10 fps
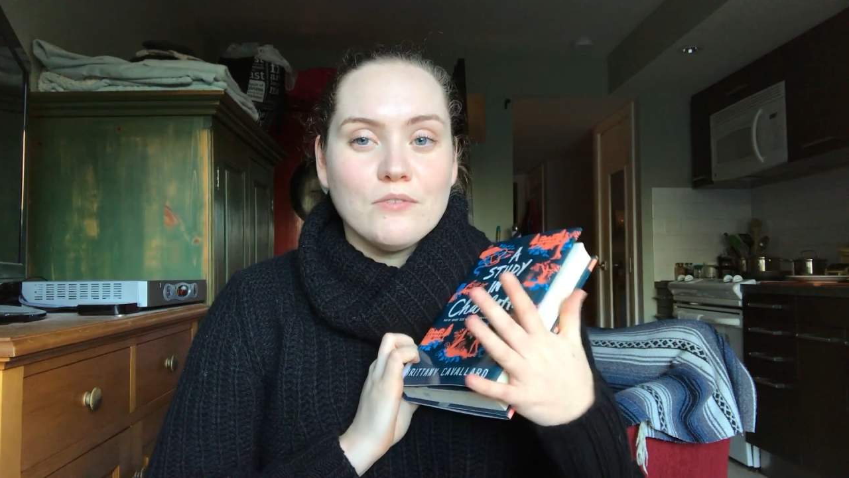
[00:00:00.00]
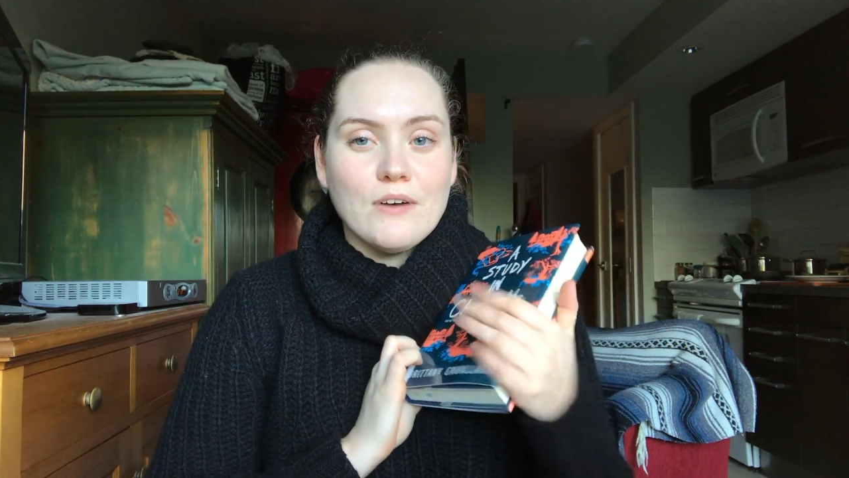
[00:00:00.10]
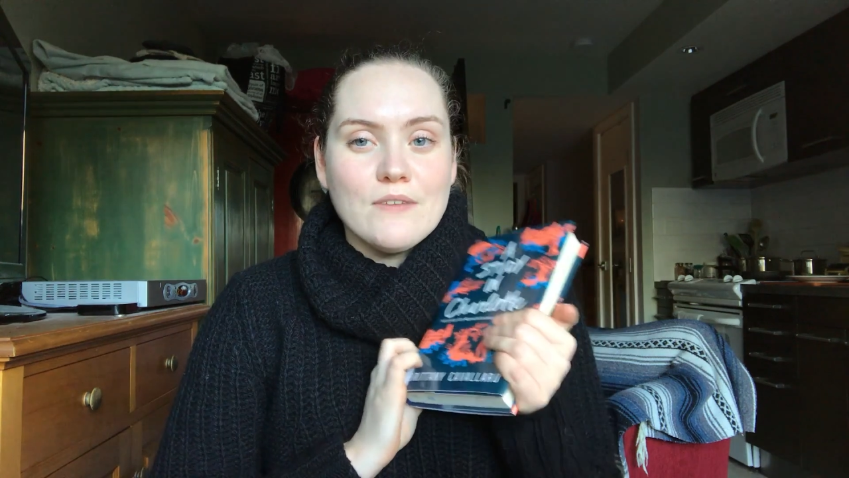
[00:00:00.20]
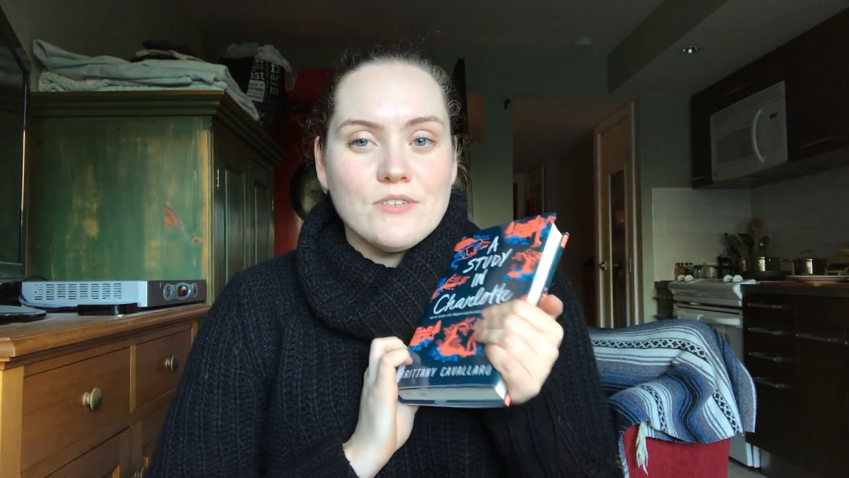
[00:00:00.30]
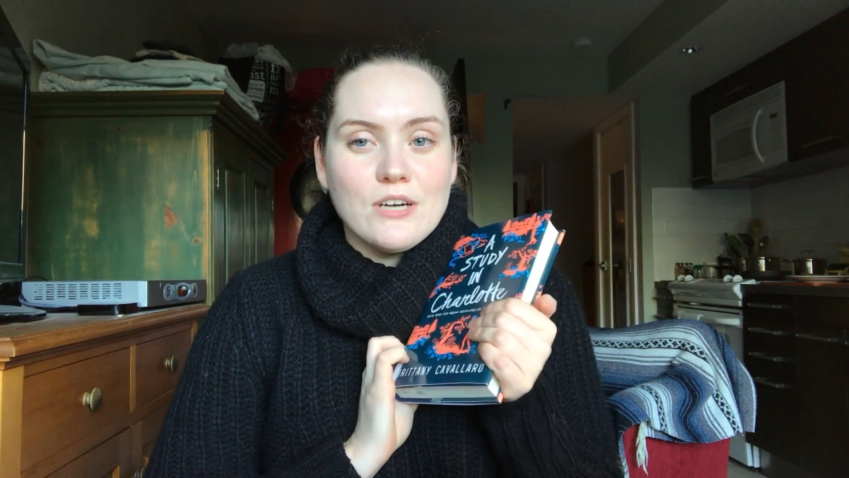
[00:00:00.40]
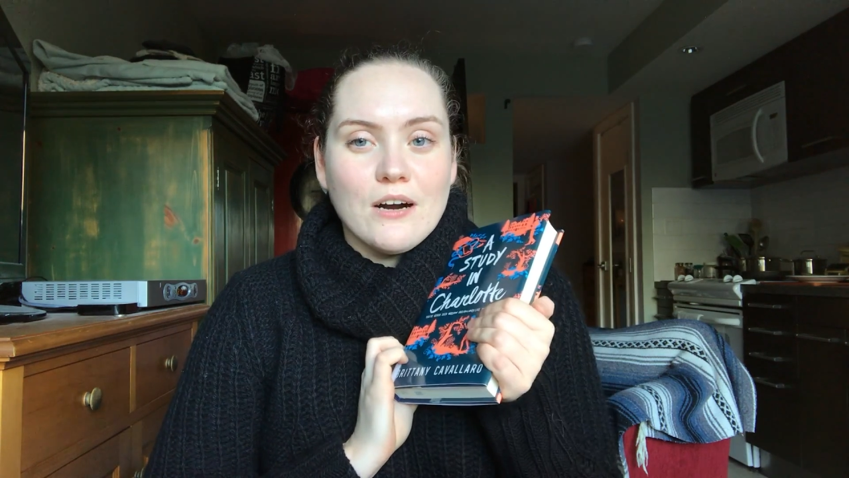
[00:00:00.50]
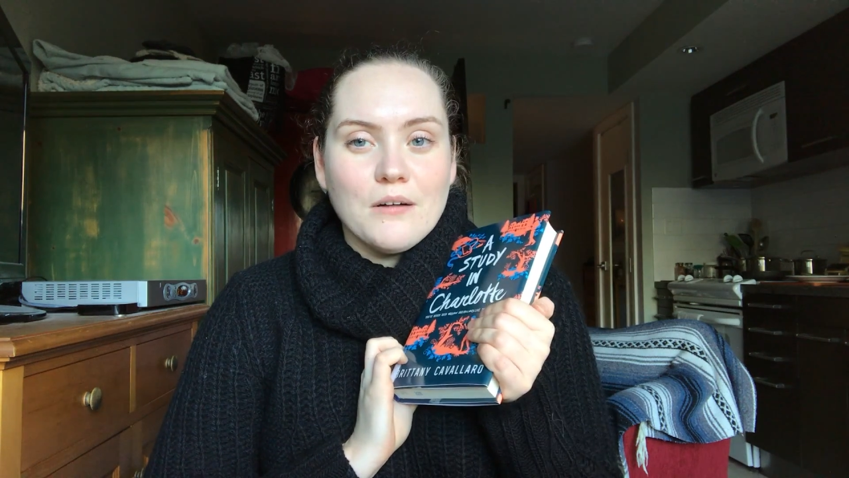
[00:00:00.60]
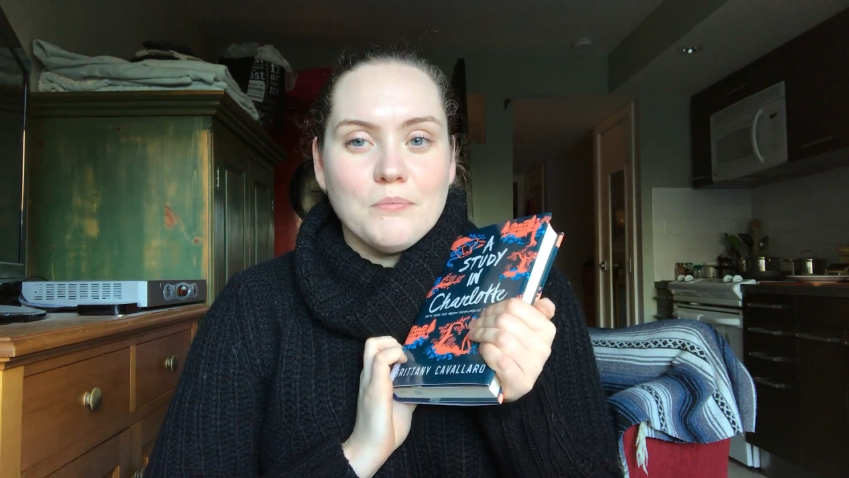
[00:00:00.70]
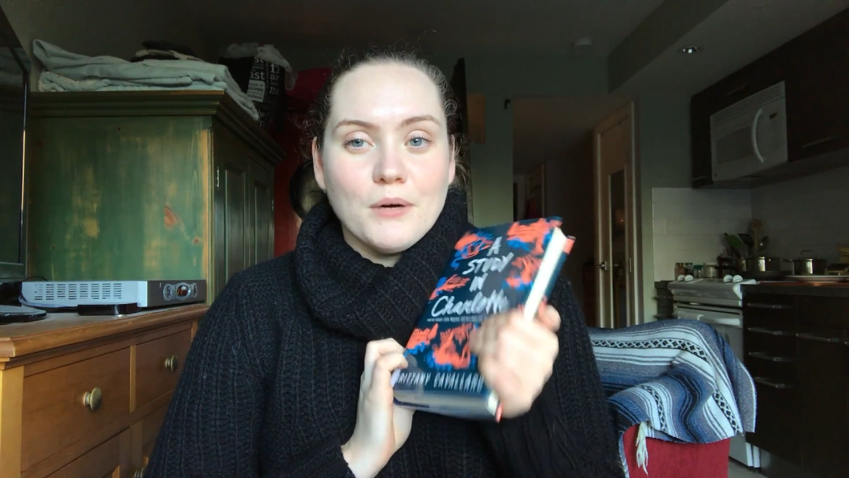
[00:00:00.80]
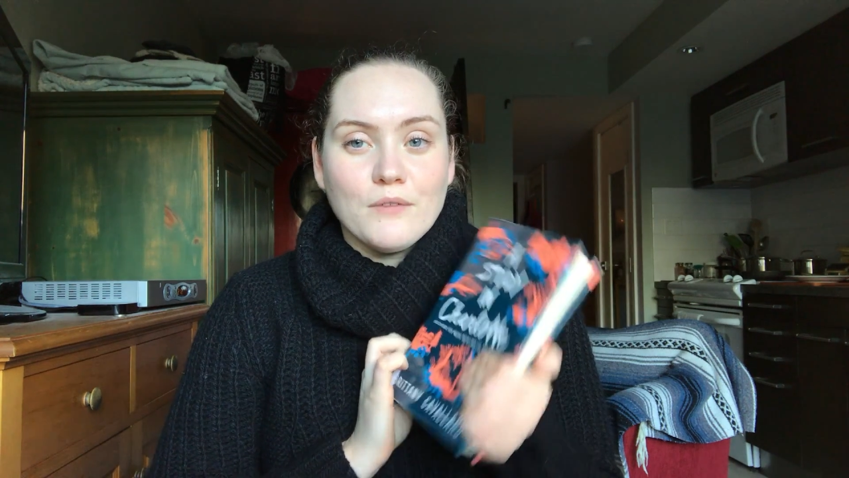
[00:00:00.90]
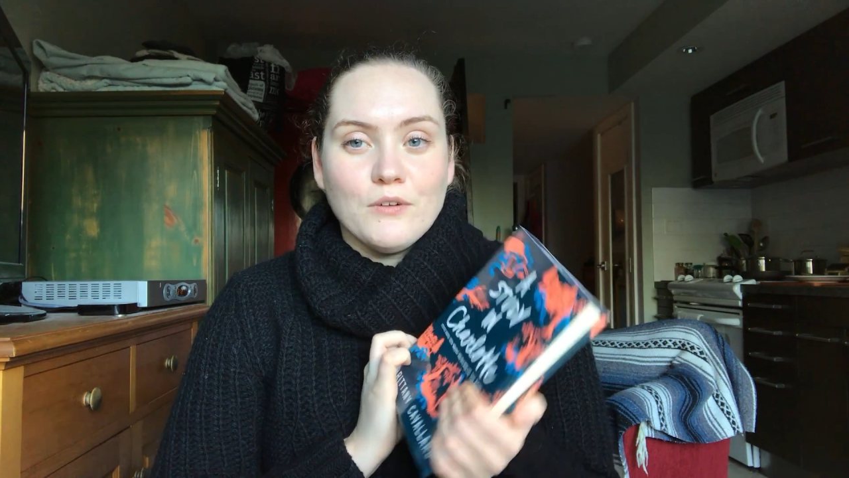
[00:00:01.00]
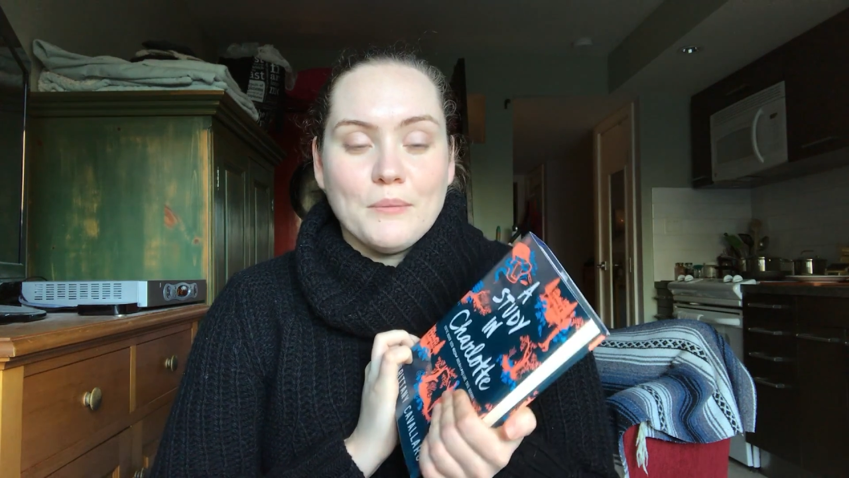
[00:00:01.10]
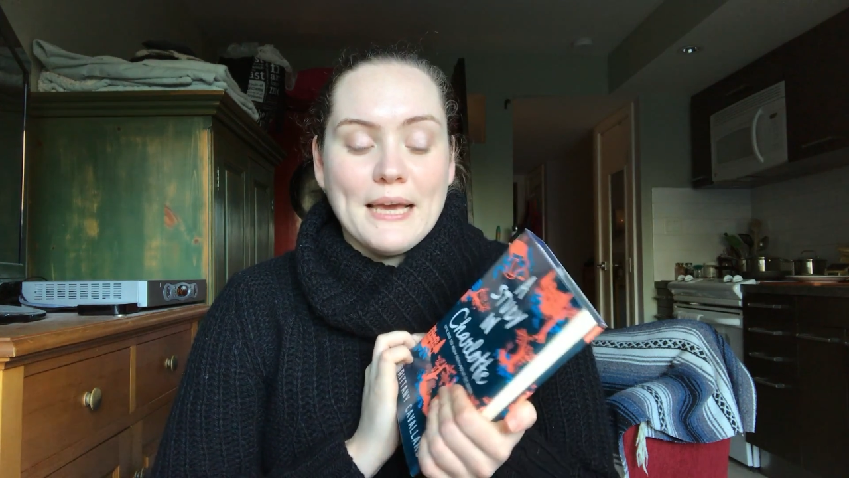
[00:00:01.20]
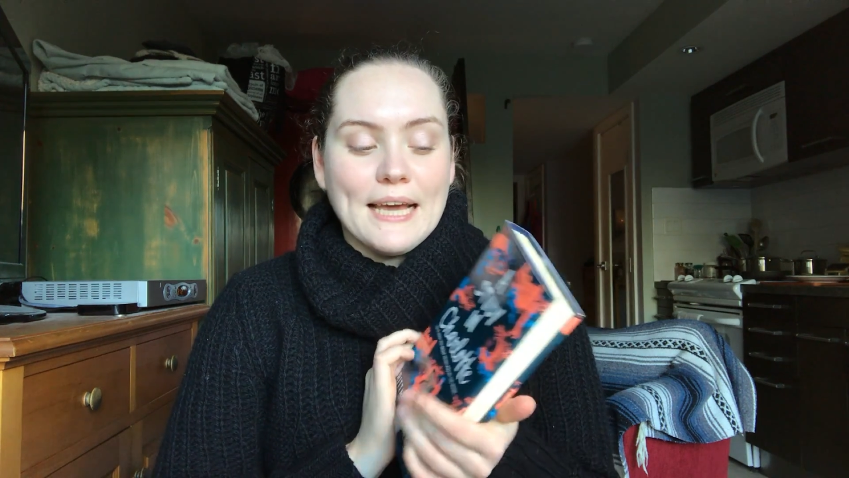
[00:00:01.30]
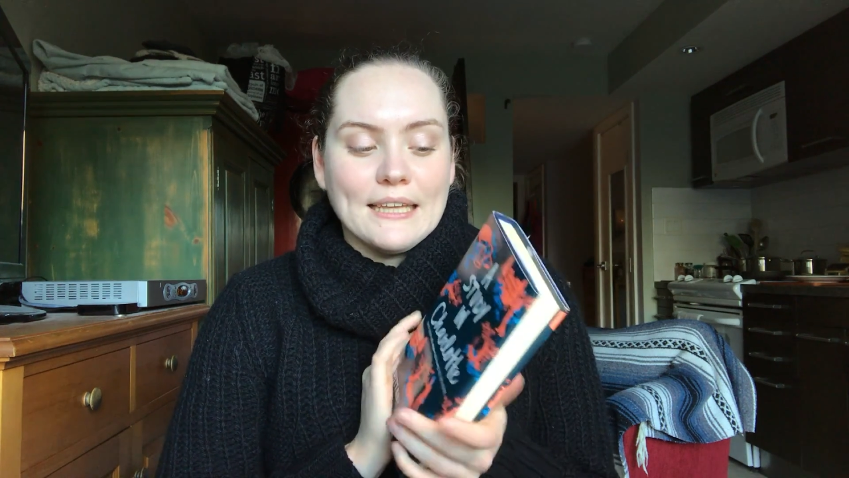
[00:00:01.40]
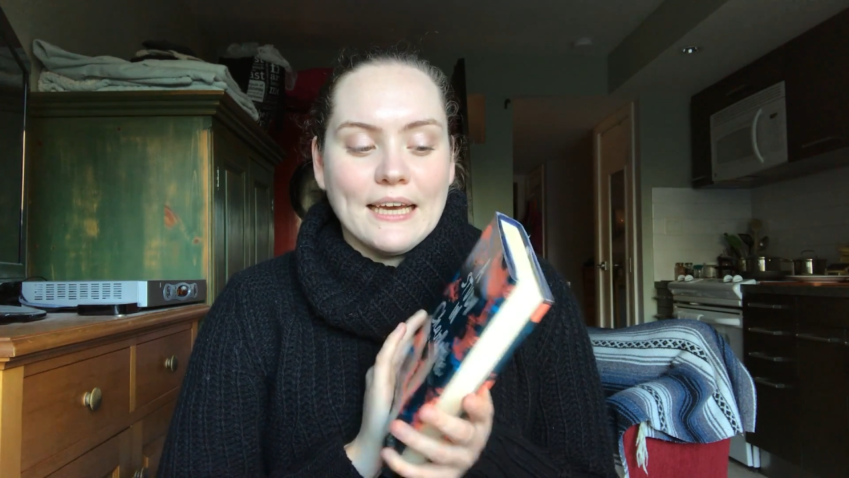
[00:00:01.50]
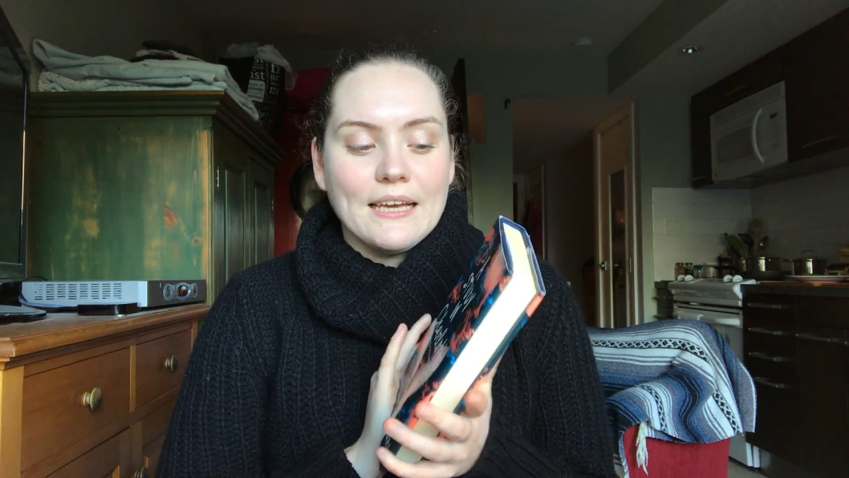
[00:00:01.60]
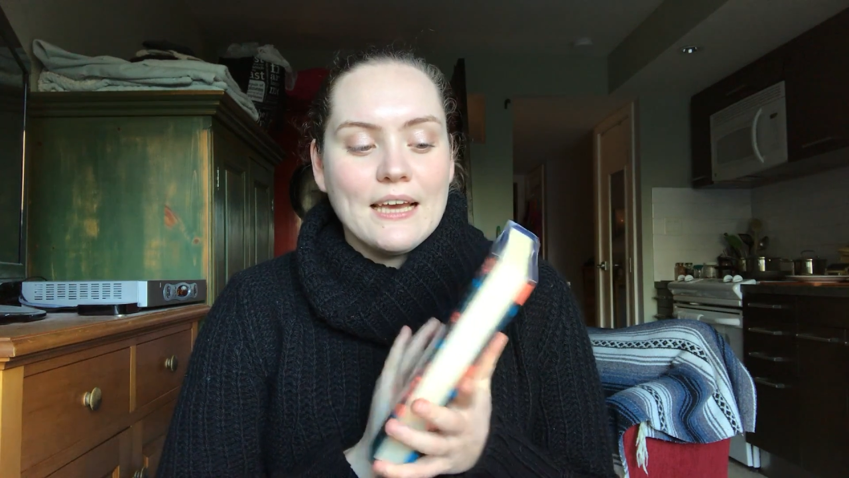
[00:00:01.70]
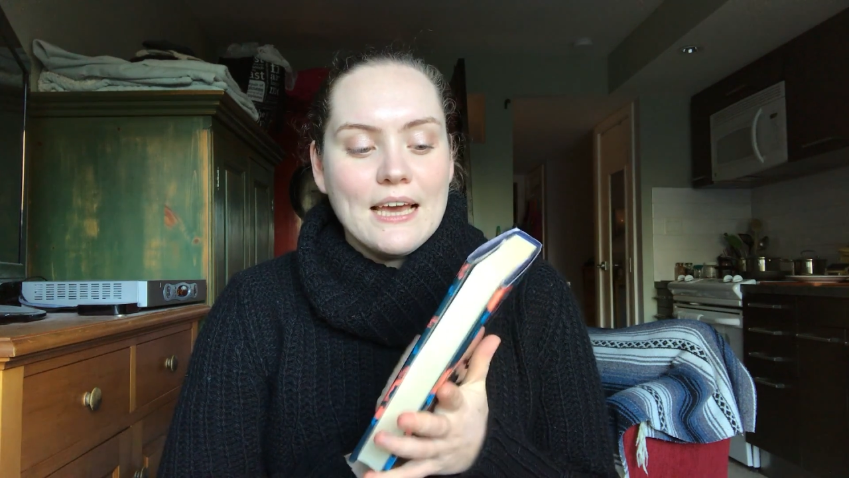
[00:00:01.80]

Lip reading: 5 star book for me. And like,